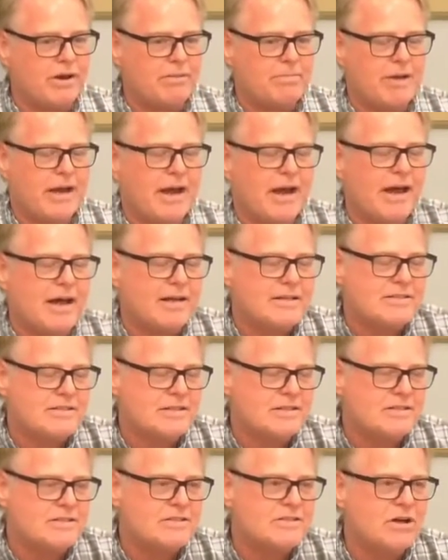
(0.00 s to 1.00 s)
already
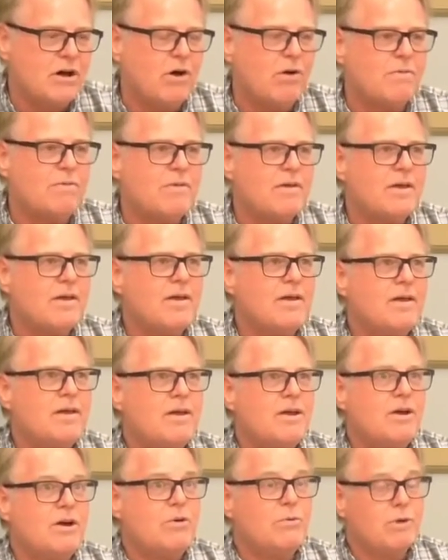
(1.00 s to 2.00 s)
passed. And so
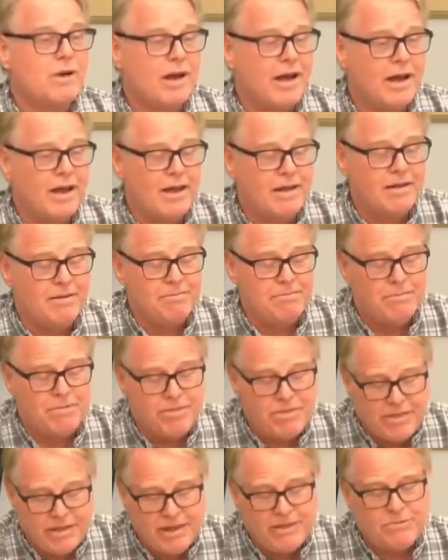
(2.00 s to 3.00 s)
when I
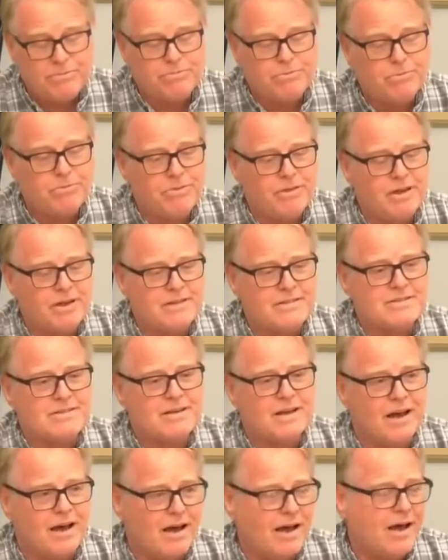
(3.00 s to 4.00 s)
think through this,